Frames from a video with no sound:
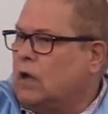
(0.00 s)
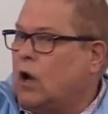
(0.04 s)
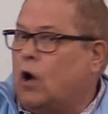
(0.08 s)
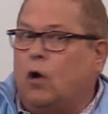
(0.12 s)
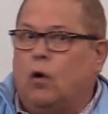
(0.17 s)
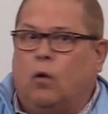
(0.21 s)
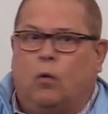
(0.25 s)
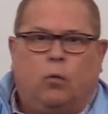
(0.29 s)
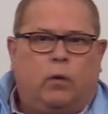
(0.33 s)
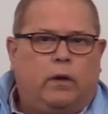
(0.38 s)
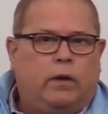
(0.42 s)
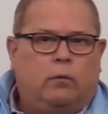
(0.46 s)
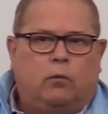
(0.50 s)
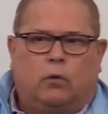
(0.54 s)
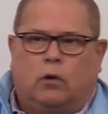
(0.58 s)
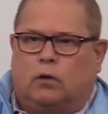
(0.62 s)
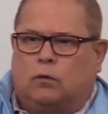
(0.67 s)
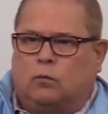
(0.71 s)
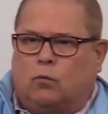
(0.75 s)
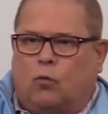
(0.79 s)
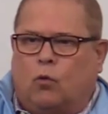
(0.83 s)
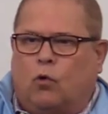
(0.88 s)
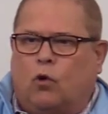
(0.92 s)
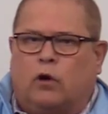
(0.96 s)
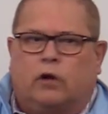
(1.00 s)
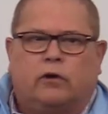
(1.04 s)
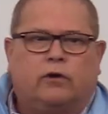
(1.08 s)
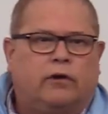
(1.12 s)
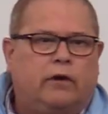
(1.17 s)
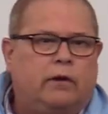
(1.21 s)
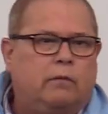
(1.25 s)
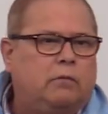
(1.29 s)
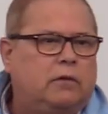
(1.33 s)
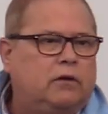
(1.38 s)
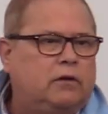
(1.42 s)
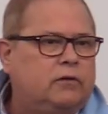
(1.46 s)
Oh, we weren't war
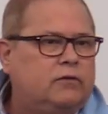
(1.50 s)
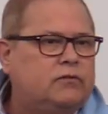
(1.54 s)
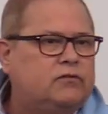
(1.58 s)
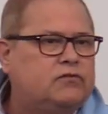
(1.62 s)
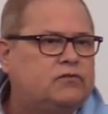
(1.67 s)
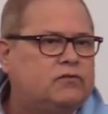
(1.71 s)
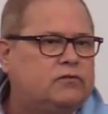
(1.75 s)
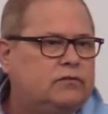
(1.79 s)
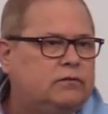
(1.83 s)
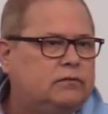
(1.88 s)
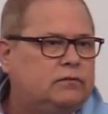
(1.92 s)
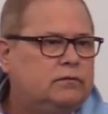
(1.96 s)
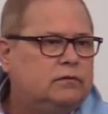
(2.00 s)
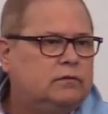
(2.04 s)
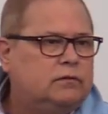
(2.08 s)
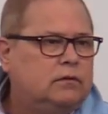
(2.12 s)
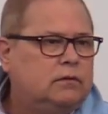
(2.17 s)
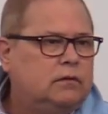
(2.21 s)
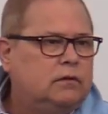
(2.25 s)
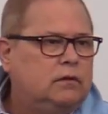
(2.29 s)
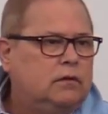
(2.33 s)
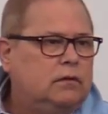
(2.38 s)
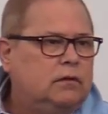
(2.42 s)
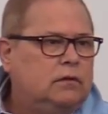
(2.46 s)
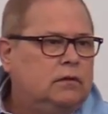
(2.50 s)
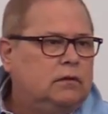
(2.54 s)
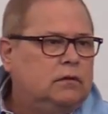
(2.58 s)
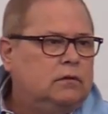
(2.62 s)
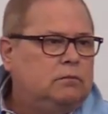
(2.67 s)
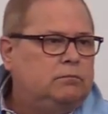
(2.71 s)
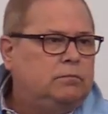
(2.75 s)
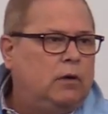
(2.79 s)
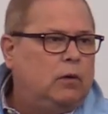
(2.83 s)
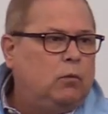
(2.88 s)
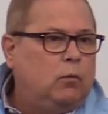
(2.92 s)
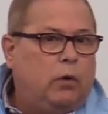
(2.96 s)
criminals,
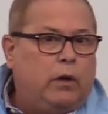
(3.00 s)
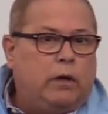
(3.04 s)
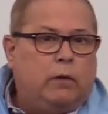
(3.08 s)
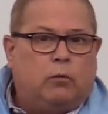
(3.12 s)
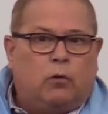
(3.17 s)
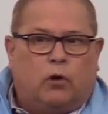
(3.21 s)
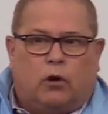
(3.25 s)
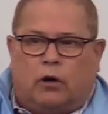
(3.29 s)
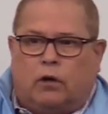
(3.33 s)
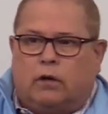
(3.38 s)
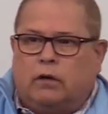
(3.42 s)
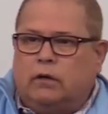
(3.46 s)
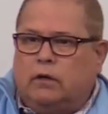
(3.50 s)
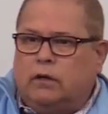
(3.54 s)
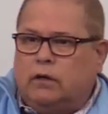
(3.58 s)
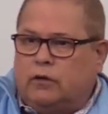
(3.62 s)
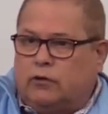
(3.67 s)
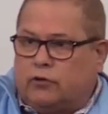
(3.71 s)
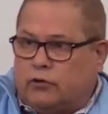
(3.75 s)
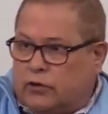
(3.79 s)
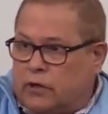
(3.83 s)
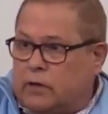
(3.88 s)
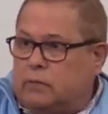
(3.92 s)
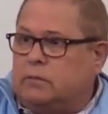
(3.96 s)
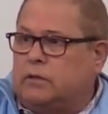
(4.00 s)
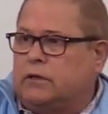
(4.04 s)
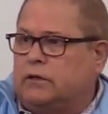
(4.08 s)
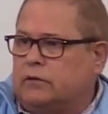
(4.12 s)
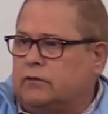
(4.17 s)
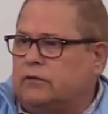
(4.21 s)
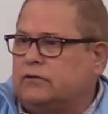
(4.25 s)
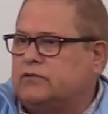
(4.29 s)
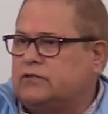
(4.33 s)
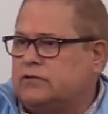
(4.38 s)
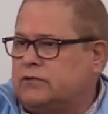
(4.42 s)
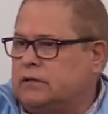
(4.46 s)
but we were
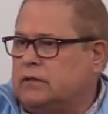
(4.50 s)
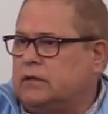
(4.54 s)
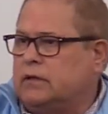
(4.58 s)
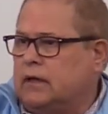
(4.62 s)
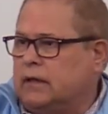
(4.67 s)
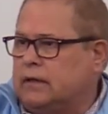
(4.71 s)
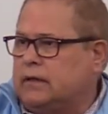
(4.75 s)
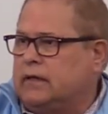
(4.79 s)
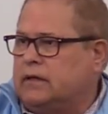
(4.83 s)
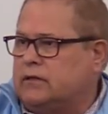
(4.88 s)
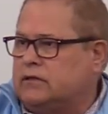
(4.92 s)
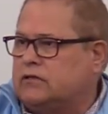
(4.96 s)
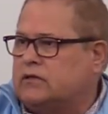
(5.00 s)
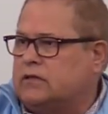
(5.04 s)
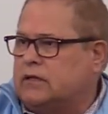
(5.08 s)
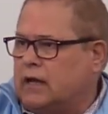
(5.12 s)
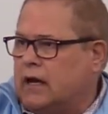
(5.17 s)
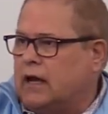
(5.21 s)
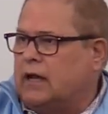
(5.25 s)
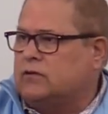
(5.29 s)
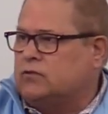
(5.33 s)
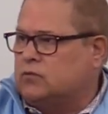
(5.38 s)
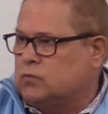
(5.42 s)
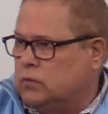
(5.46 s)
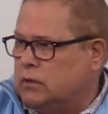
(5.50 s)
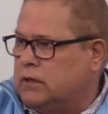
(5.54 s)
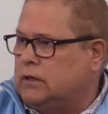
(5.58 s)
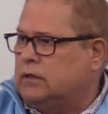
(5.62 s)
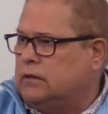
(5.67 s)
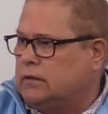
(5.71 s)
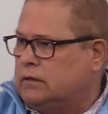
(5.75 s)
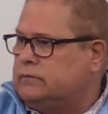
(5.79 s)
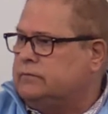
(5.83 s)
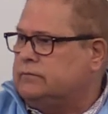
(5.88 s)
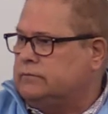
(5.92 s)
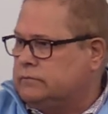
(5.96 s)
criminals against God's
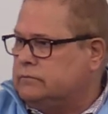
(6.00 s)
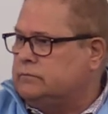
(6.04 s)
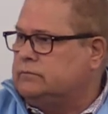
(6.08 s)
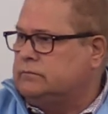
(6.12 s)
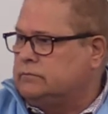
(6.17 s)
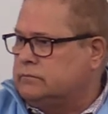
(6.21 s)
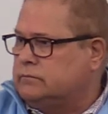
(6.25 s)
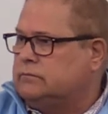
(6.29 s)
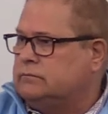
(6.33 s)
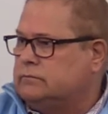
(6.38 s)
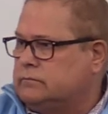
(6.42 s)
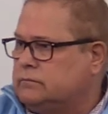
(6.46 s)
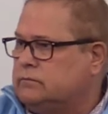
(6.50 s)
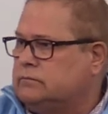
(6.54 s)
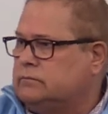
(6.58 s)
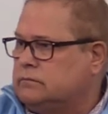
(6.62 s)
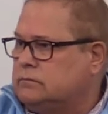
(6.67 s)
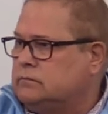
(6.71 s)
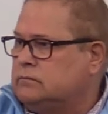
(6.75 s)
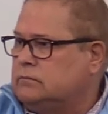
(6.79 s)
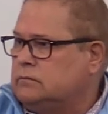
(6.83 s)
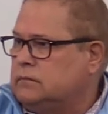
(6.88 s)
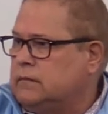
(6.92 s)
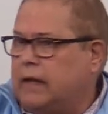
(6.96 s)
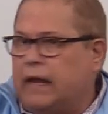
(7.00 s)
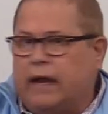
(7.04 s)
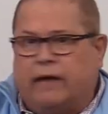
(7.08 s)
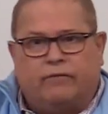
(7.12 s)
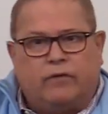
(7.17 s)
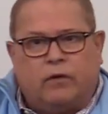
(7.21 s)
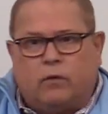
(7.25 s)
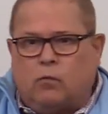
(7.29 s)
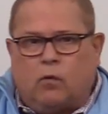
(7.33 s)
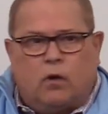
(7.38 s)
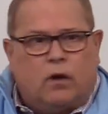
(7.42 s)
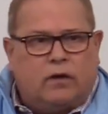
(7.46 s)
will.
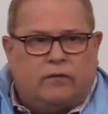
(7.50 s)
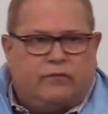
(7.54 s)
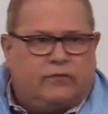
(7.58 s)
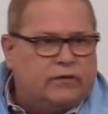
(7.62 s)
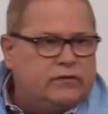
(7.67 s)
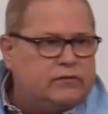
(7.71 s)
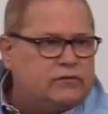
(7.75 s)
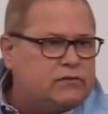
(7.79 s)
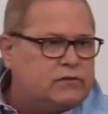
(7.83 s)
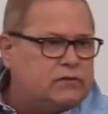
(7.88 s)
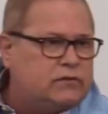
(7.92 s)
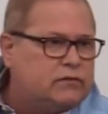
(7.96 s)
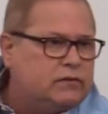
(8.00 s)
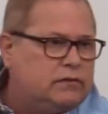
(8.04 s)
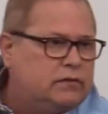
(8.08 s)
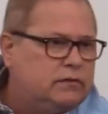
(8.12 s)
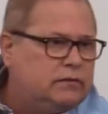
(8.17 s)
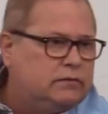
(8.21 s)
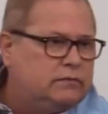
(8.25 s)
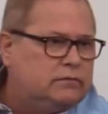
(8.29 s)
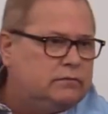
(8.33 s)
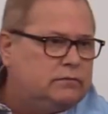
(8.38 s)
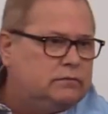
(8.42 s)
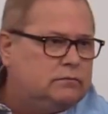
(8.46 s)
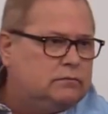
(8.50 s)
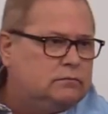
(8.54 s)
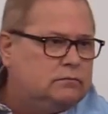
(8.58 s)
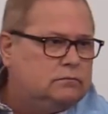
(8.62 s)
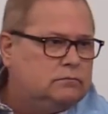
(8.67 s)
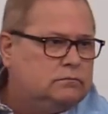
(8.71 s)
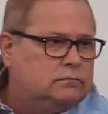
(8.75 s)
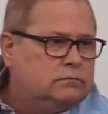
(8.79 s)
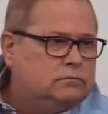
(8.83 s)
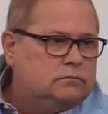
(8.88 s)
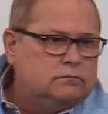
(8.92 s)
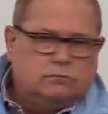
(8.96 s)
Every one of us.
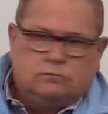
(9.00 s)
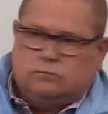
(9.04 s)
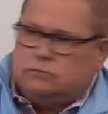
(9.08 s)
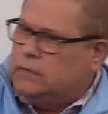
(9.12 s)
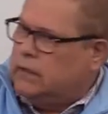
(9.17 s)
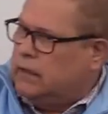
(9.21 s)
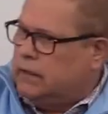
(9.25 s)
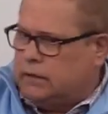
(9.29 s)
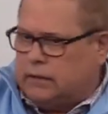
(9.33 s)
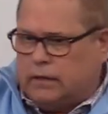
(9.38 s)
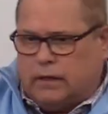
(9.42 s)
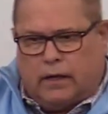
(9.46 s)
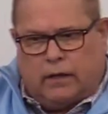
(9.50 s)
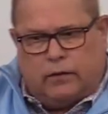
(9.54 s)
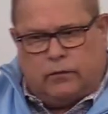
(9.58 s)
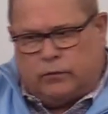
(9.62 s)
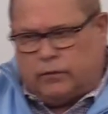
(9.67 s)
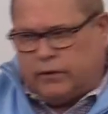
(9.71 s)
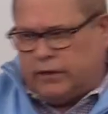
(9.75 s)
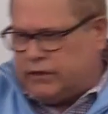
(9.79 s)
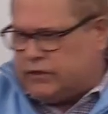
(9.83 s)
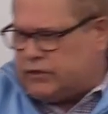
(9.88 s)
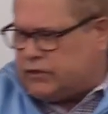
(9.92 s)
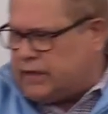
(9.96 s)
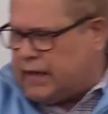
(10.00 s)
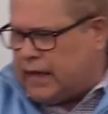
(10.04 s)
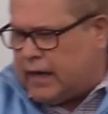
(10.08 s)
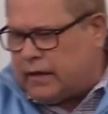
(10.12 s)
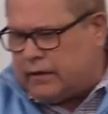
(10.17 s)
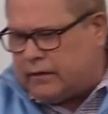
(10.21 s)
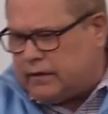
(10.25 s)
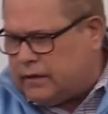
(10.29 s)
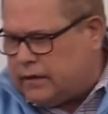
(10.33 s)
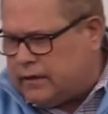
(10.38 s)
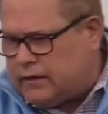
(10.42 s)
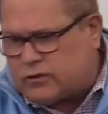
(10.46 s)
And God reached
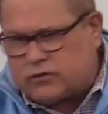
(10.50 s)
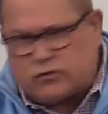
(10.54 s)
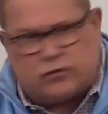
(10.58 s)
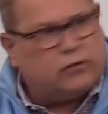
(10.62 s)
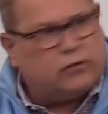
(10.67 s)
out in His